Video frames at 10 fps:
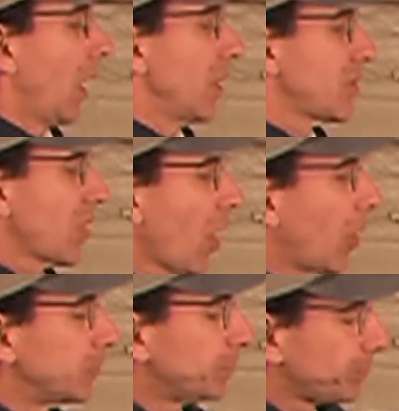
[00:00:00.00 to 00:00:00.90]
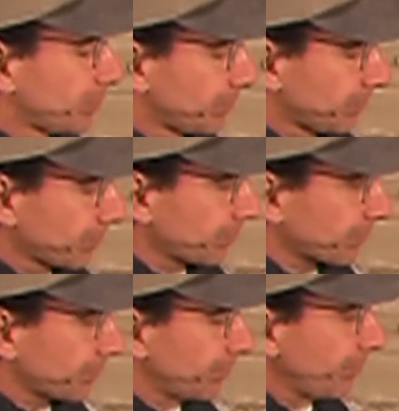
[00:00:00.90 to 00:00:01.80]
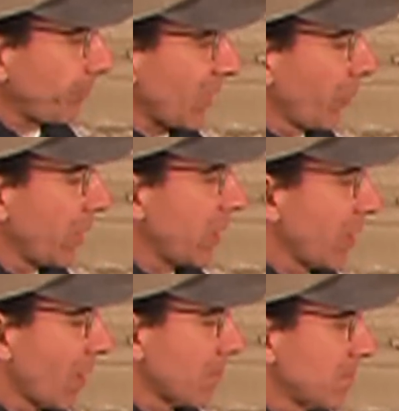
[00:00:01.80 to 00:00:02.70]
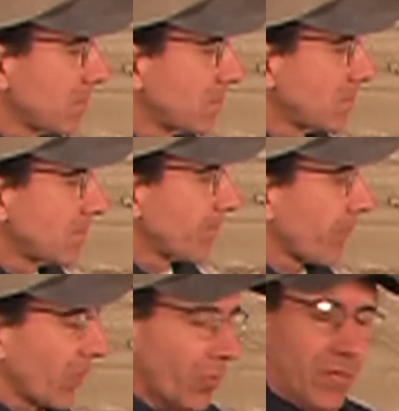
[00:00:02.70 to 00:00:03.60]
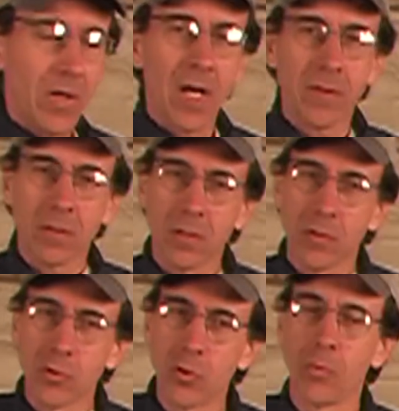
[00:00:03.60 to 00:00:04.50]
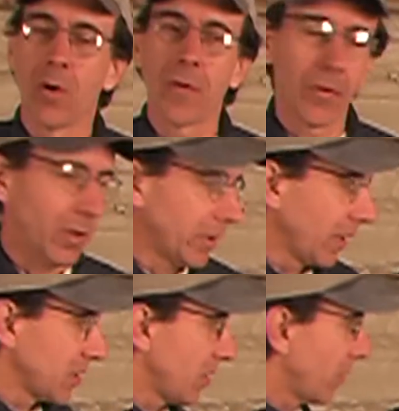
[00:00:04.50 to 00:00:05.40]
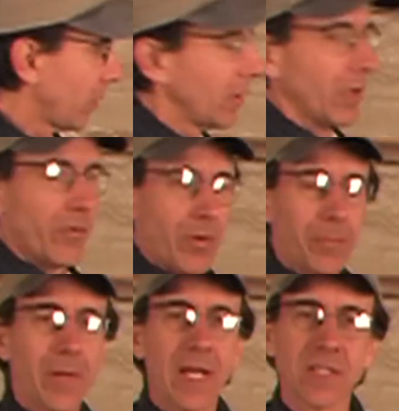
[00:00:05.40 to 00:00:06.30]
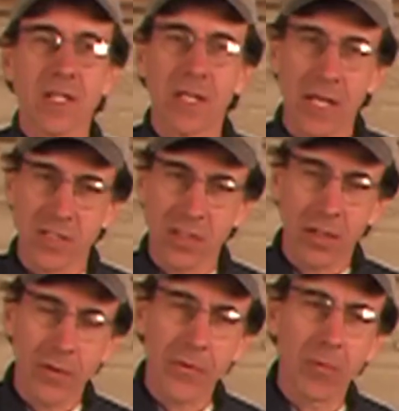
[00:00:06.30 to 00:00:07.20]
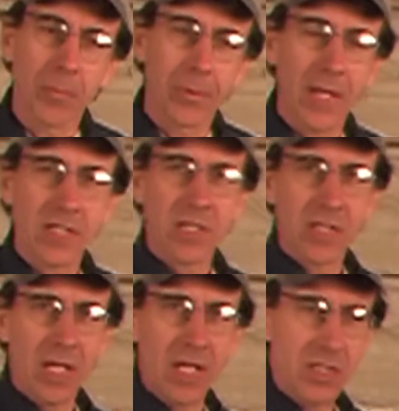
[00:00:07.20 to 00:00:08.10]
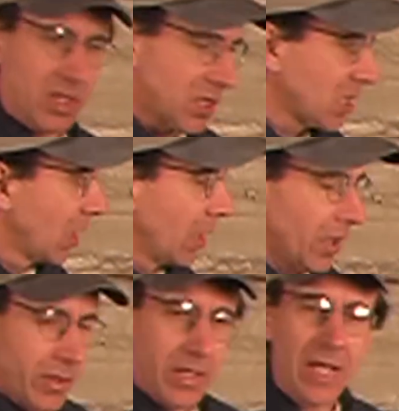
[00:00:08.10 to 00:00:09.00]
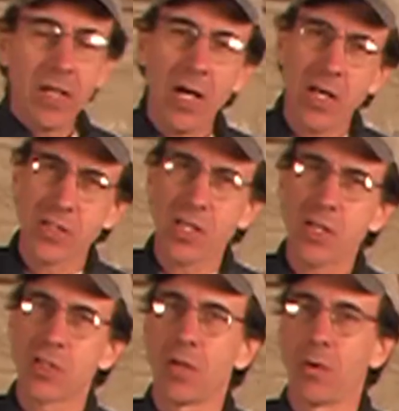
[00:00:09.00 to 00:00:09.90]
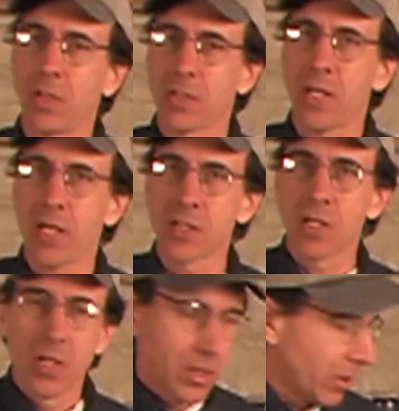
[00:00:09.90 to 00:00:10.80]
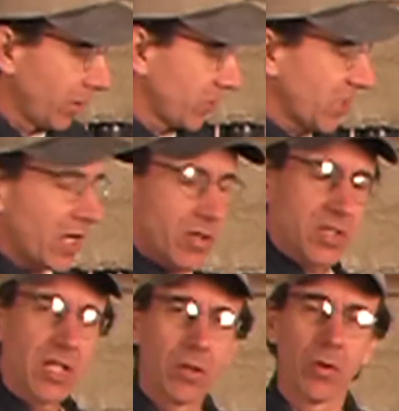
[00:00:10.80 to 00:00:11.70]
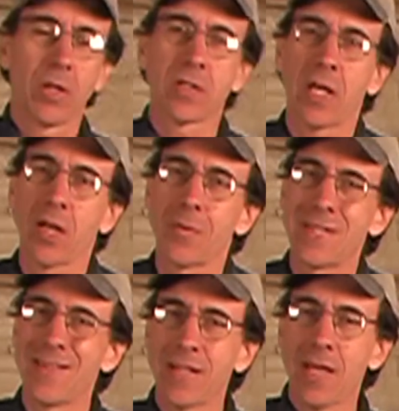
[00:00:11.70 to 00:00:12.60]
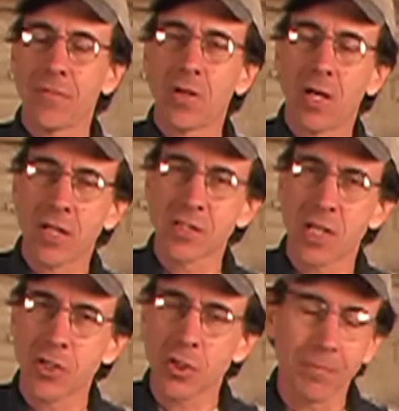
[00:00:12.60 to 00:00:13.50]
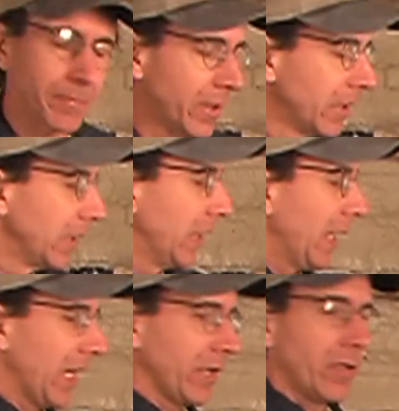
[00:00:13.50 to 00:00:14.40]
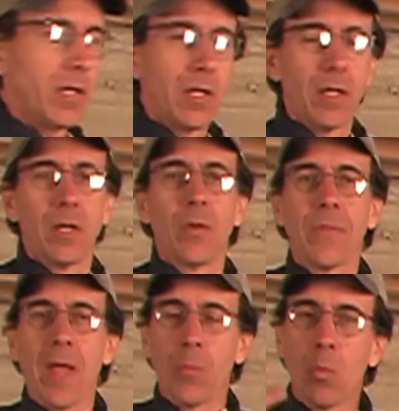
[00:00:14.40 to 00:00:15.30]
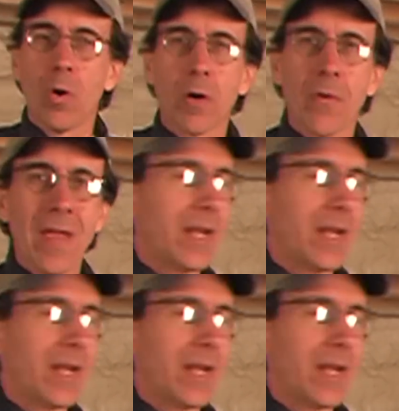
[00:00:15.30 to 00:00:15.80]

So we've got two Roth oil tanks here. They're plastic tanks. The other thing with plastic tanks is you get condensation in oil tanks. A standard steel oil tank, we tend to have condensation. And that water that